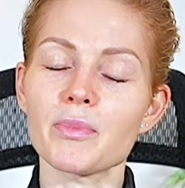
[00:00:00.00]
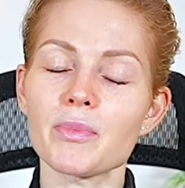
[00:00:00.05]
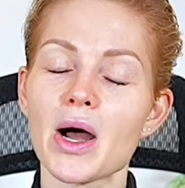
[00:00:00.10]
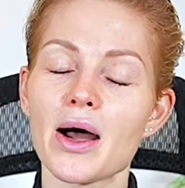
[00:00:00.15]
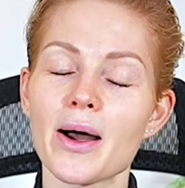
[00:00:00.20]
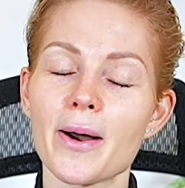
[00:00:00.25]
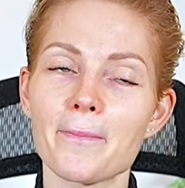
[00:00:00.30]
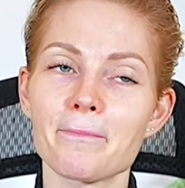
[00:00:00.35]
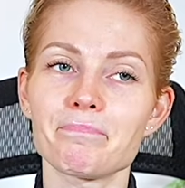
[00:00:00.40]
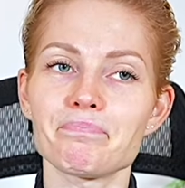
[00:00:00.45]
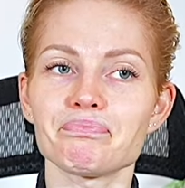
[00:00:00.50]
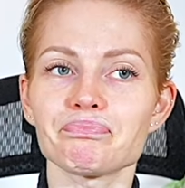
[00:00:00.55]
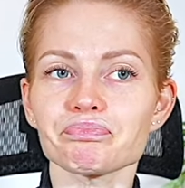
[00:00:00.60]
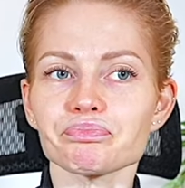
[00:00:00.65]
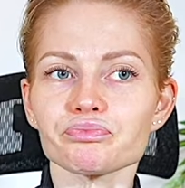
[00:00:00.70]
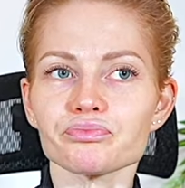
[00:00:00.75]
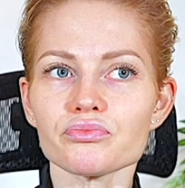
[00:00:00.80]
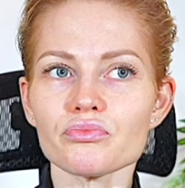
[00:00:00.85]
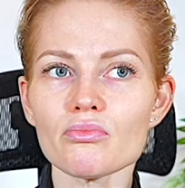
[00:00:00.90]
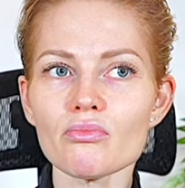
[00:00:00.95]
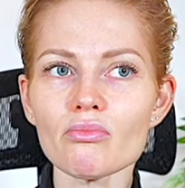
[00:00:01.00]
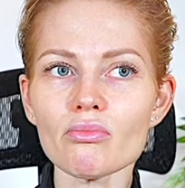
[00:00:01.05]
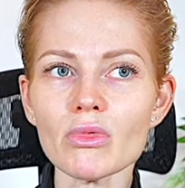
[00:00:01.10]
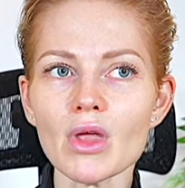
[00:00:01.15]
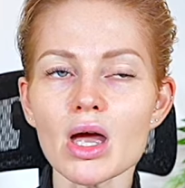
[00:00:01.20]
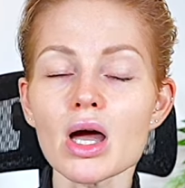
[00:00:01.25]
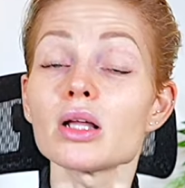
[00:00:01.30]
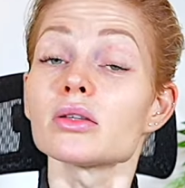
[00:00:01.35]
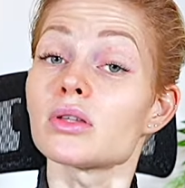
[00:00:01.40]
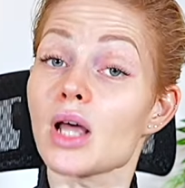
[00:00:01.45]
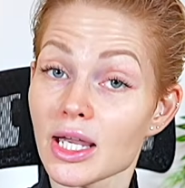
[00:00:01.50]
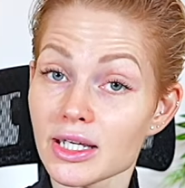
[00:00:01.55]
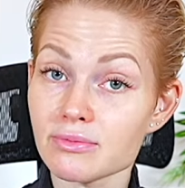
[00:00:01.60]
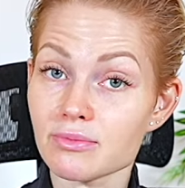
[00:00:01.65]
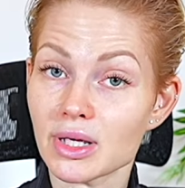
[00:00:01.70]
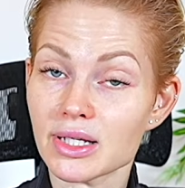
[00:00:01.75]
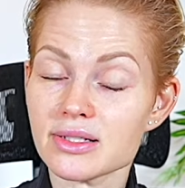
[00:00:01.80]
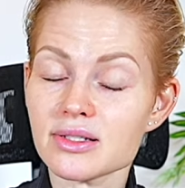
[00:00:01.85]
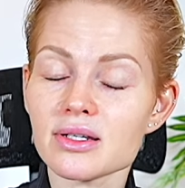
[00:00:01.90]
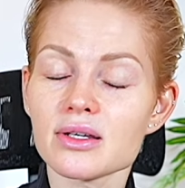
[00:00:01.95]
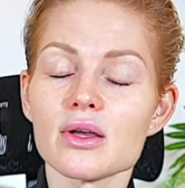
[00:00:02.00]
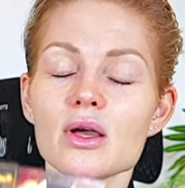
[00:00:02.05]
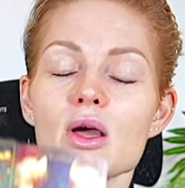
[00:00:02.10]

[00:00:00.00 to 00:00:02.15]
um, alignment